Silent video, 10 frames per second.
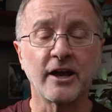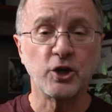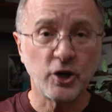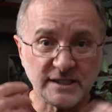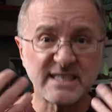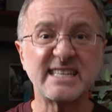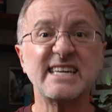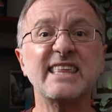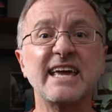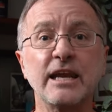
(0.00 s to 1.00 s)
Like, you could
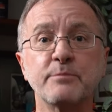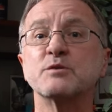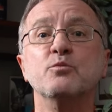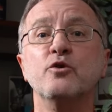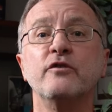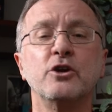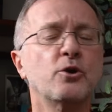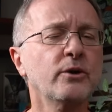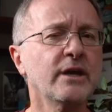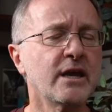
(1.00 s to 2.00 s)
see their lips moving, you
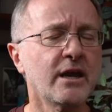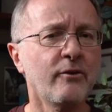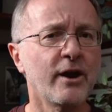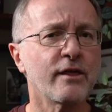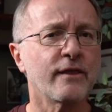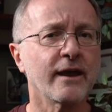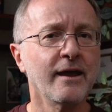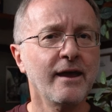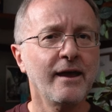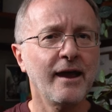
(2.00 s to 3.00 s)
couldn't hear anything.
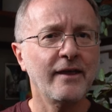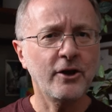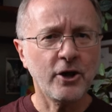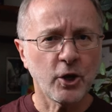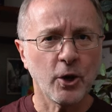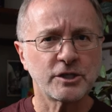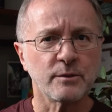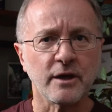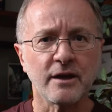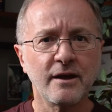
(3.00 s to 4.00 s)
And then it occurred
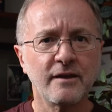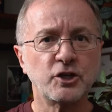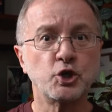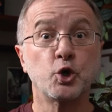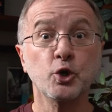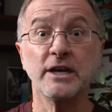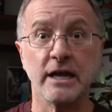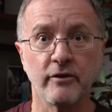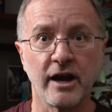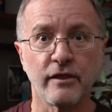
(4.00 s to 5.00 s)
to me that you couldn't
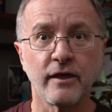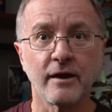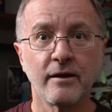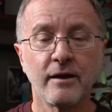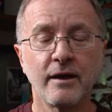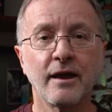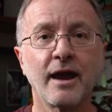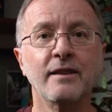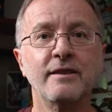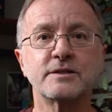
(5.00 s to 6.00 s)
hear anything.
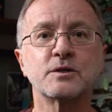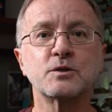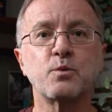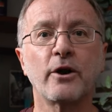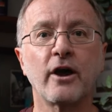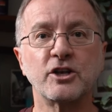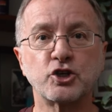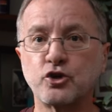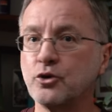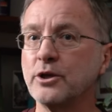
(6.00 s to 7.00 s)
And this is what I
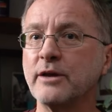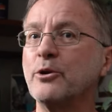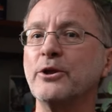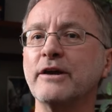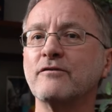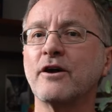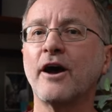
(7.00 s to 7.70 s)
truly believed.